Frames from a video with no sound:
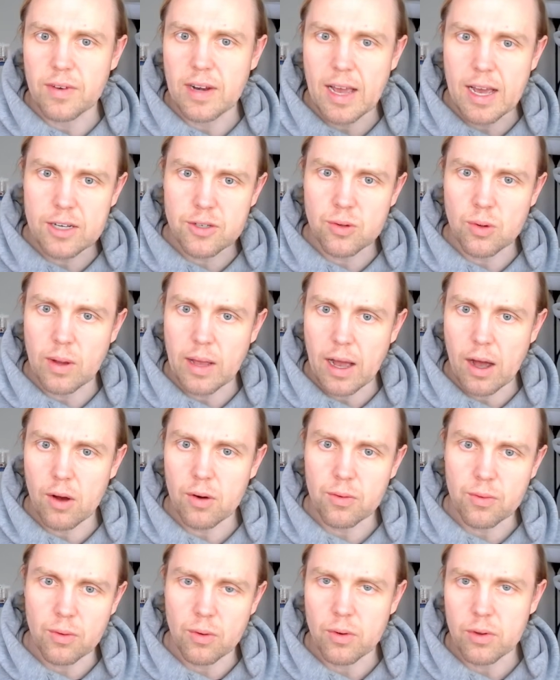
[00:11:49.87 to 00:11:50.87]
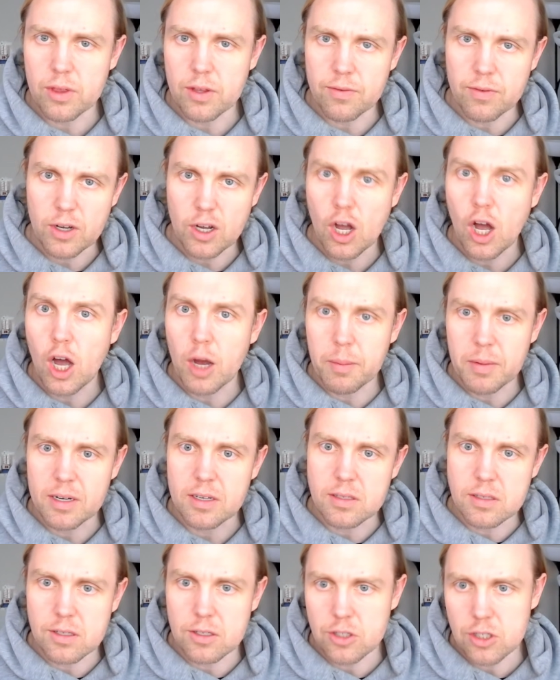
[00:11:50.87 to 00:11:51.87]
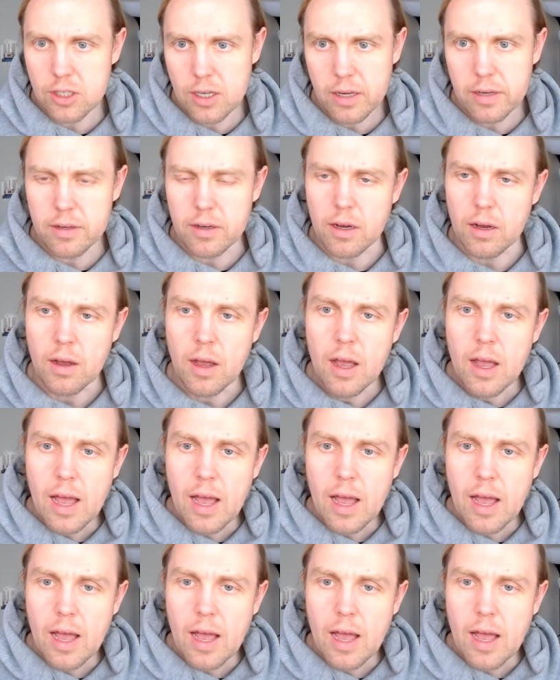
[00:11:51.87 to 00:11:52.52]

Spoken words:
natural outgrowth of a communist agenda.